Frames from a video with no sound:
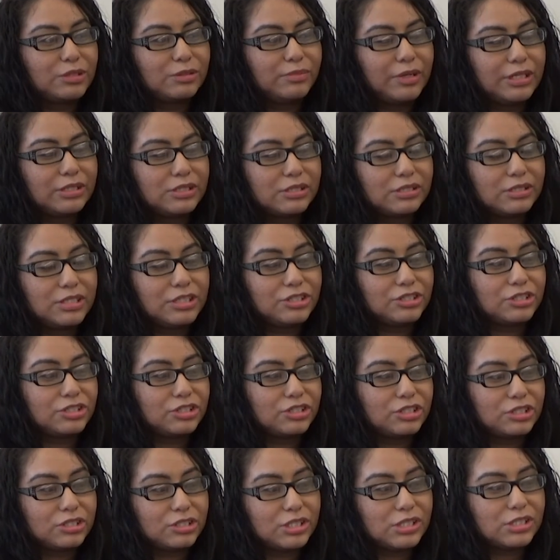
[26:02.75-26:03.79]
to make decisions.
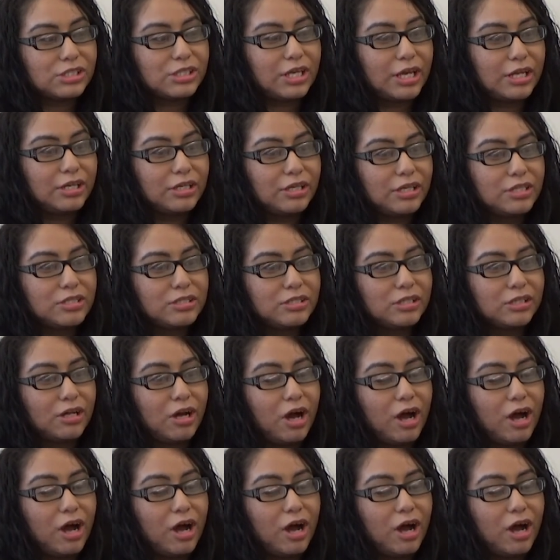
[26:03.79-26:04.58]
It's just getting into the